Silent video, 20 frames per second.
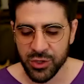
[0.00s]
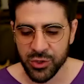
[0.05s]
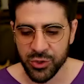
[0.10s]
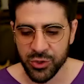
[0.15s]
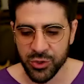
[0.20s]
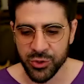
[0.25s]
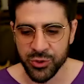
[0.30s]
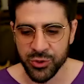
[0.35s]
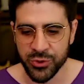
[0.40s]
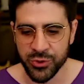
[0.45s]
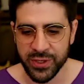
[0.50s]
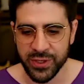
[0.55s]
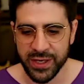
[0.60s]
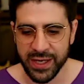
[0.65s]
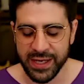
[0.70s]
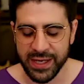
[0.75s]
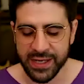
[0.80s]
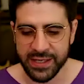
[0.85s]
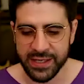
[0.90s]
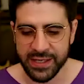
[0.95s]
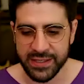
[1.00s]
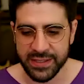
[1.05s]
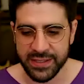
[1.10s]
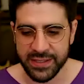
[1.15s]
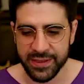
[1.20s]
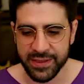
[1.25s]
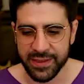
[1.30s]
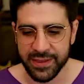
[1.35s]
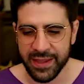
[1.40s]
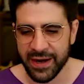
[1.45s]
who, in
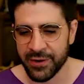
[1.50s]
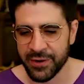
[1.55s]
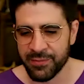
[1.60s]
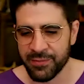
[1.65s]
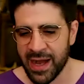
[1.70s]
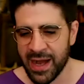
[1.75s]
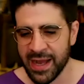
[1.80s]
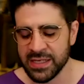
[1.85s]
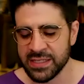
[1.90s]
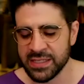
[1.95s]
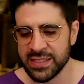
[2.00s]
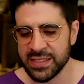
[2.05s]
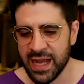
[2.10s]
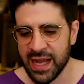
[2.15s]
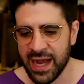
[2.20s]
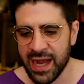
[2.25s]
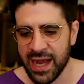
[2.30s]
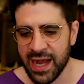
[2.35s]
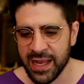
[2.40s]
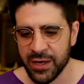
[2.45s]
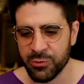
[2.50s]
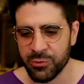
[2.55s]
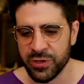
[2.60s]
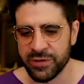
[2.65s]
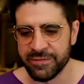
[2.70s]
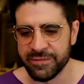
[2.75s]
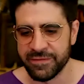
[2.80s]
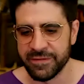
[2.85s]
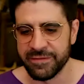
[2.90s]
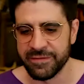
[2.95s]
their mind's eye,
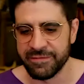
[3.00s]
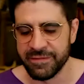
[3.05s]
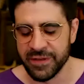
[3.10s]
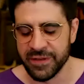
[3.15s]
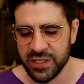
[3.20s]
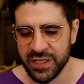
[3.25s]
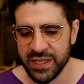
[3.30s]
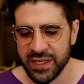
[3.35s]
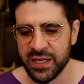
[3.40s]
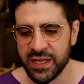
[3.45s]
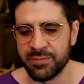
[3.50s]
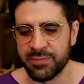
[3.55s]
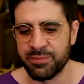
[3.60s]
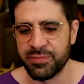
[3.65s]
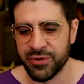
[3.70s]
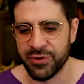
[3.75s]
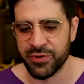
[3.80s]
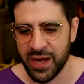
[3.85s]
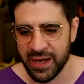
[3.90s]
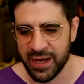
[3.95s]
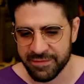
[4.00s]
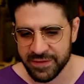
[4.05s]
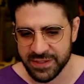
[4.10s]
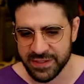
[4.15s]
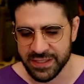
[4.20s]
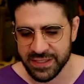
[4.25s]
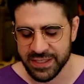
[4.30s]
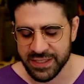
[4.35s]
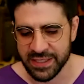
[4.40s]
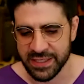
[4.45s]
were fulfilling a
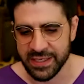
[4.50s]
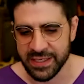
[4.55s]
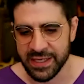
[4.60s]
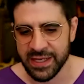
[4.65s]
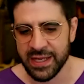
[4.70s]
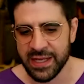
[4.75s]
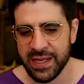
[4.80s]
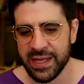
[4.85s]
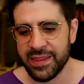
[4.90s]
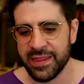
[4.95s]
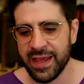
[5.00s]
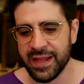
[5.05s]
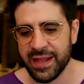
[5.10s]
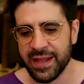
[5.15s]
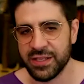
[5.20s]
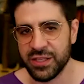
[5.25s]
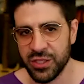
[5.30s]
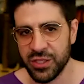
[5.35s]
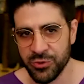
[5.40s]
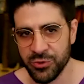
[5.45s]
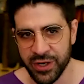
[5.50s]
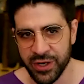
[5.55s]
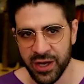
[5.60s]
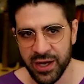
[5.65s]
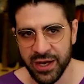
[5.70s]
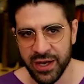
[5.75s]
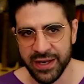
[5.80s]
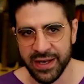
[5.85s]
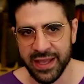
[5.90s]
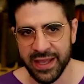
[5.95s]
prophecy that
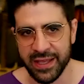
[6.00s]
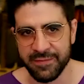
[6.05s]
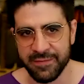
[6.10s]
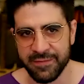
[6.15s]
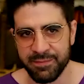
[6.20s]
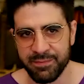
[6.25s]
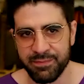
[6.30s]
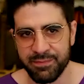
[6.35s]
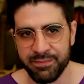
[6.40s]
QAnon had